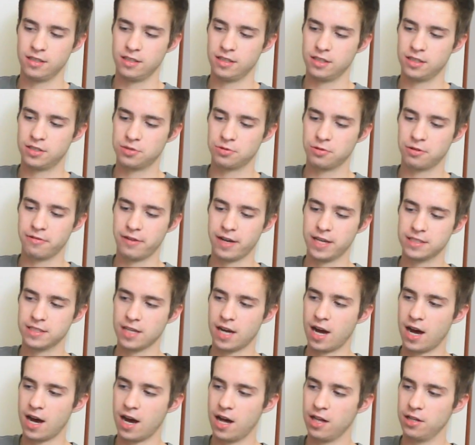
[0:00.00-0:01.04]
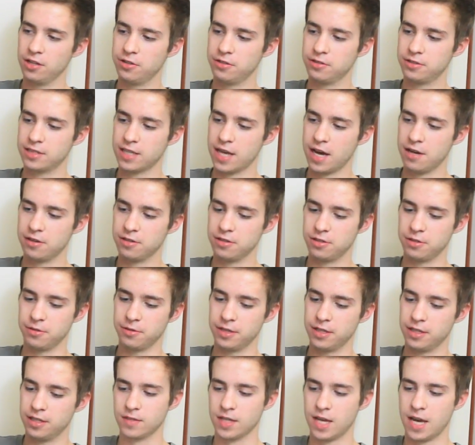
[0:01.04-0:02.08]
it sort of has a hollow sound to it.